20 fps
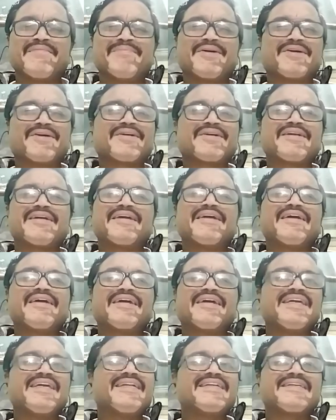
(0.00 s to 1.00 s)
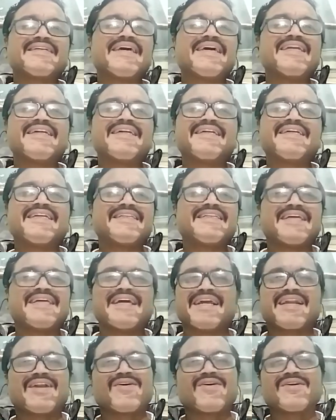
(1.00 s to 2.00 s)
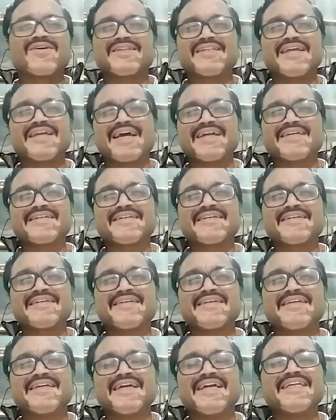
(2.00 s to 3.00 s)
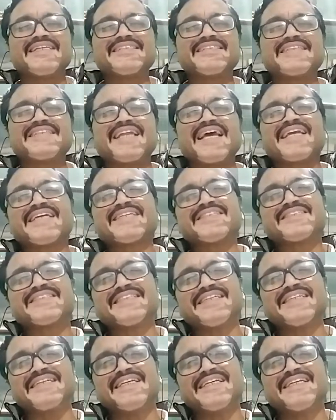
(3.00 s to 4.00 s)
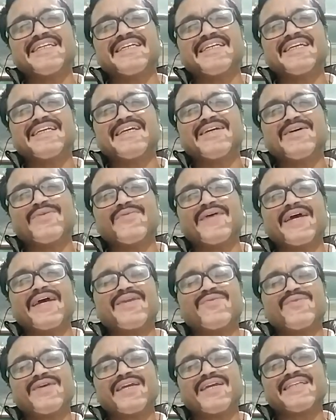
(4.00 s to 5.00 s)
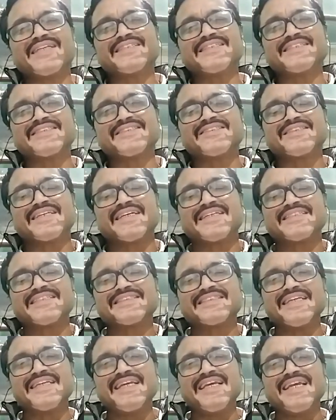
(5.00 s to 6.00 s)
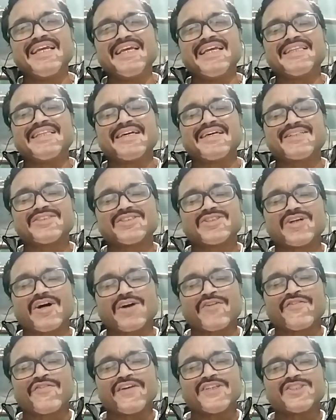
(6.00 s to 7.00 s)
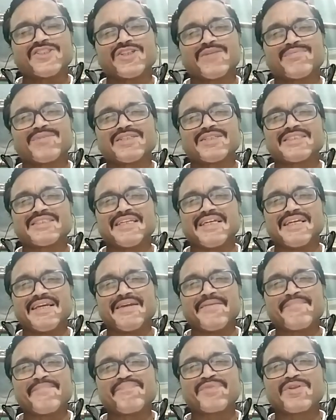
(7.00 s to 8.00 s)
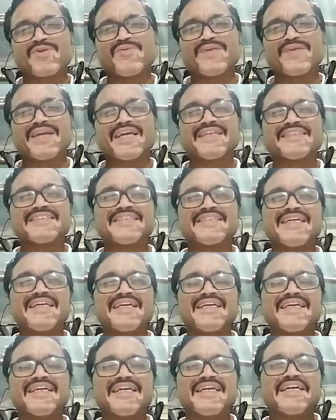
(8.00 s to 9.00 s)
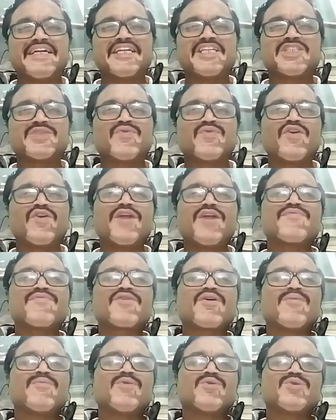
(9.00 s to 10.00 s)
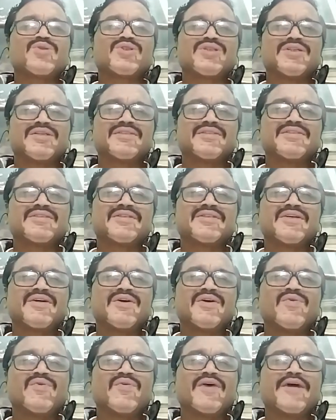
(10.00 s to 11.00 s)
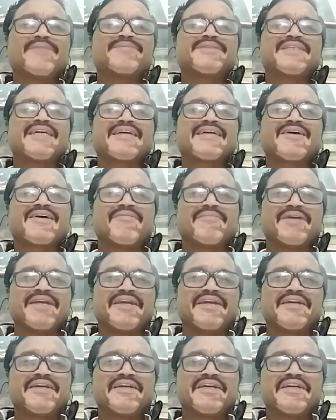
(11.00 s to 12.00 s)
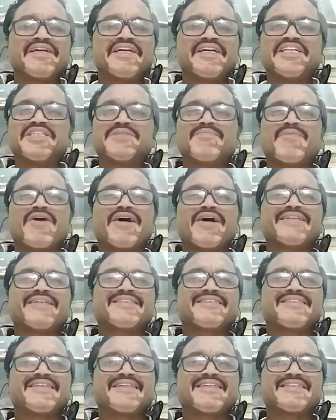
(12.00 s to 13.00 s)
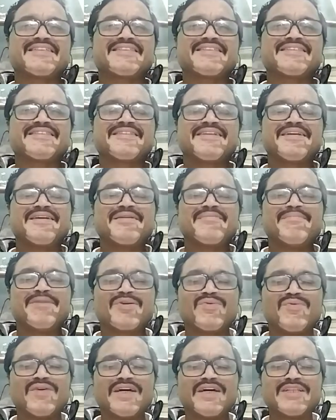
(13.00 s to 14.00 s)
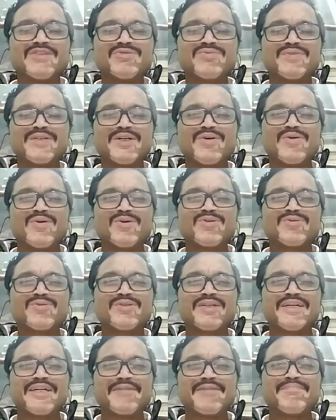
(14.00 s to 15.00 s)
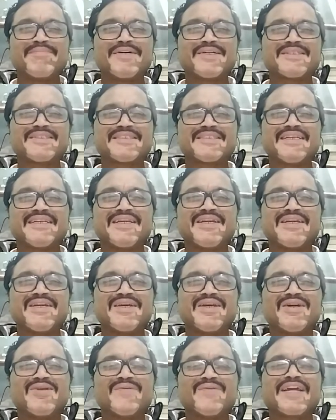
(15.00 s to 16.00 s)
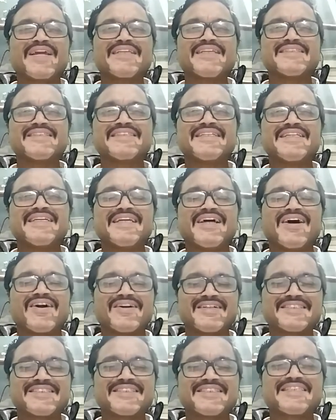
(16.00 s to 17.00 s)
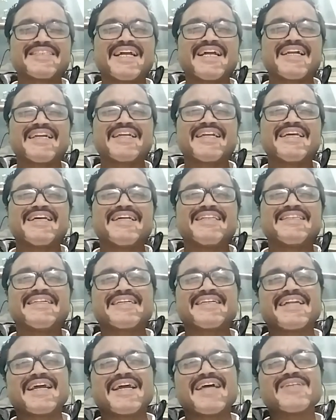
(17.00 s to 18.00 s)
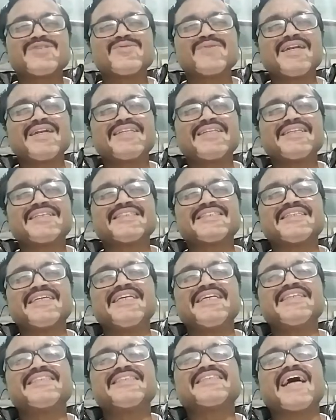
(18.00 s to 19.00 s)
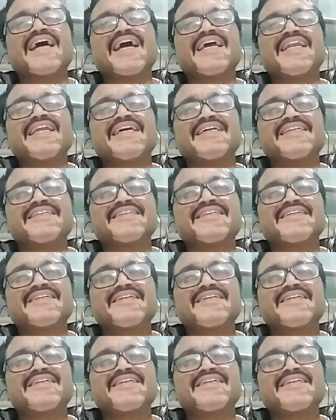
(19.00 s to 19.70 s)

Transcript: But in reality, they are not that. It is like a sea. When we can see in the surface of the sea, we can see it is full of commotions. Waves are coming. It is boisterous. But once we go to the deeper sea, we can see, understand that gradually the sea is silent.